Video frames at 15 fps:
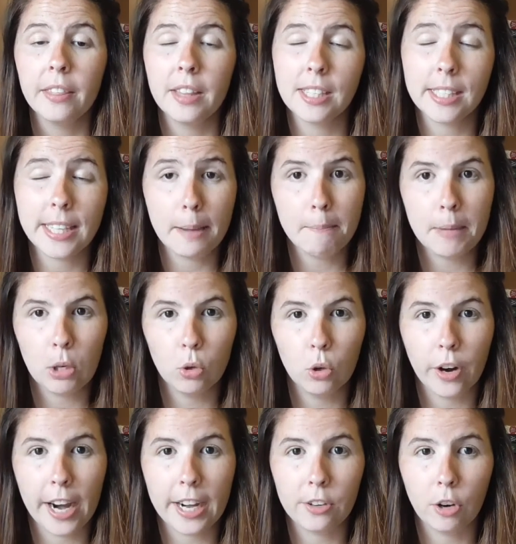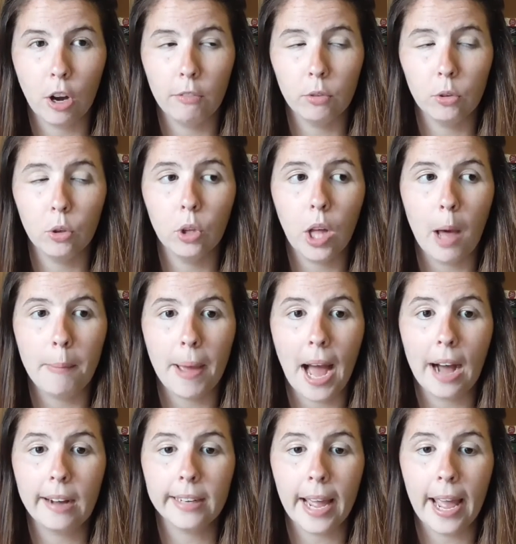This is a middle grade novel
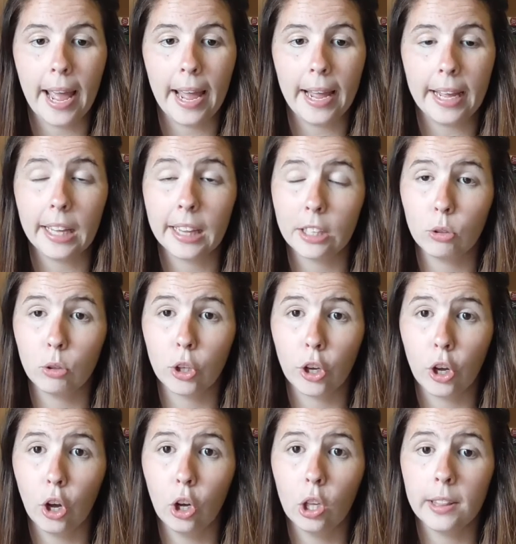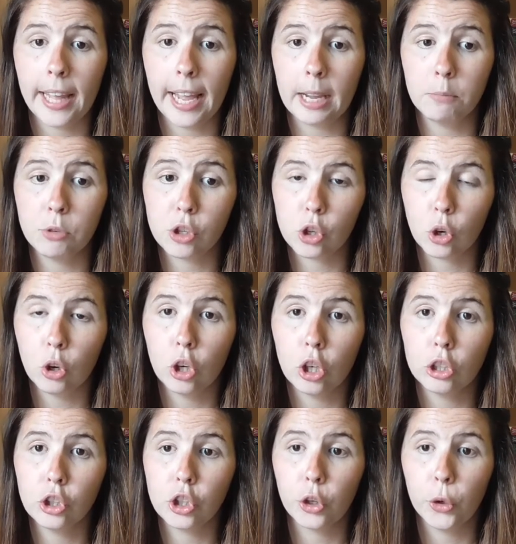about a little girl named
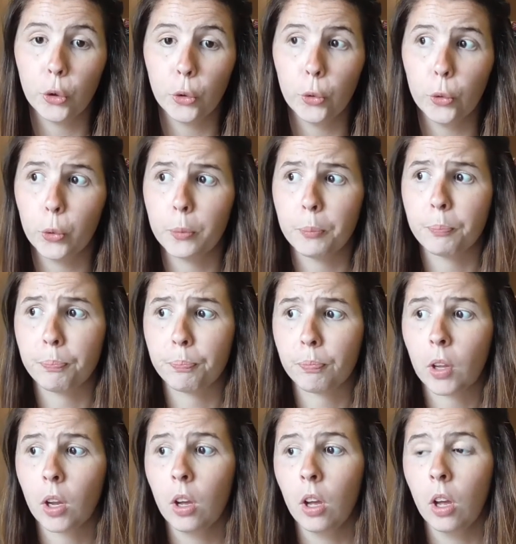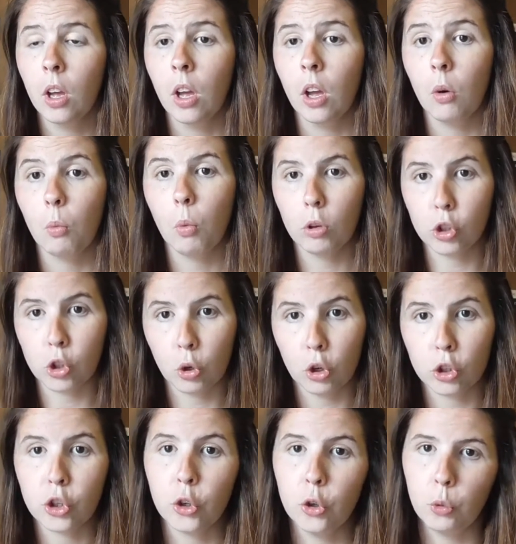George, who
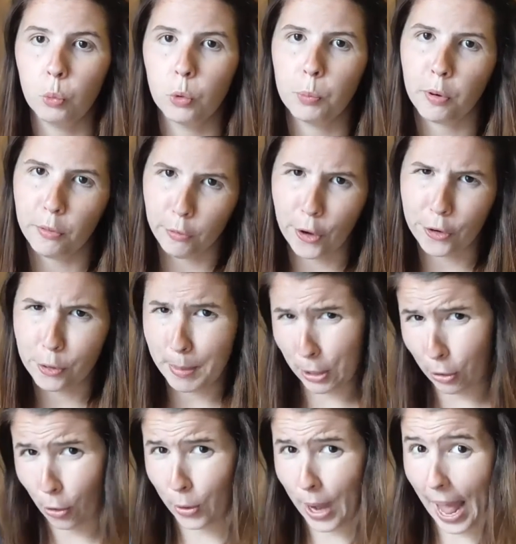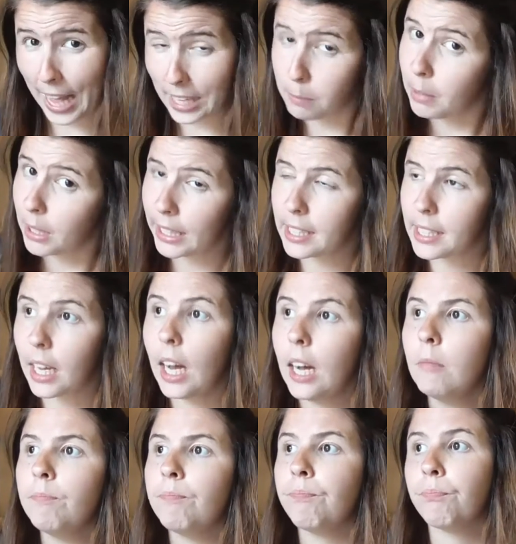would prefer to be known as
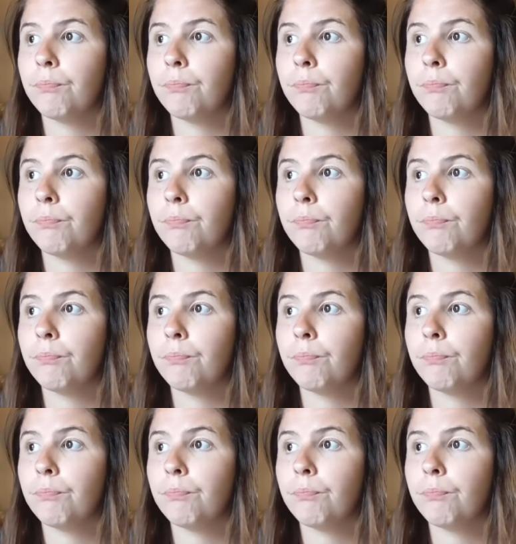Melissa,